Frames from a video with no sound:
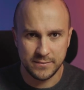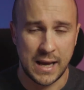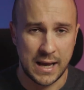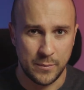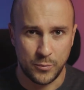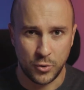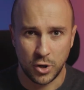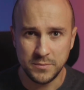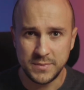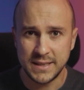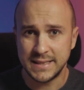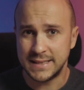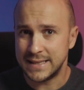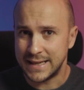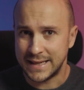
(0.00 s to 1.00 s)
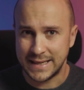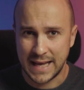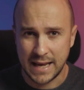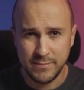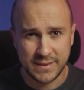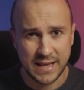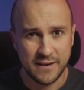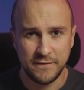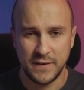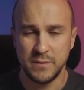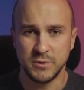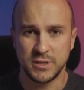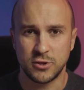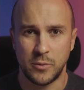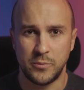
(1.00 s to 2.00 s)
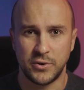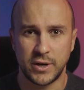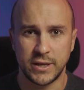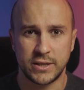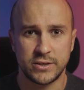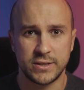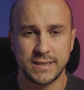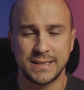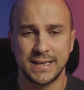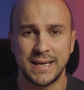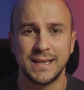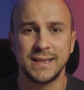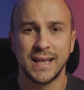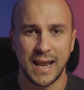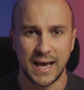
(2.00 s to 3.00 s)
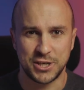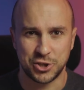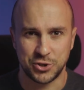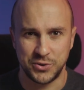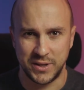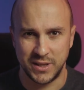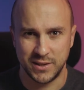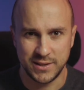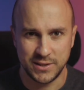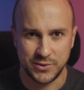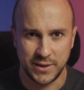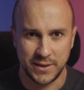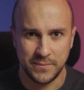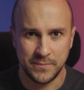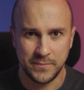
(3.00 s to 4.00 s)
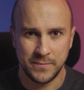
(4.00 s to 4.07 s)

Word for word: And prompt is, name ten famous copywriters in the luxury industry.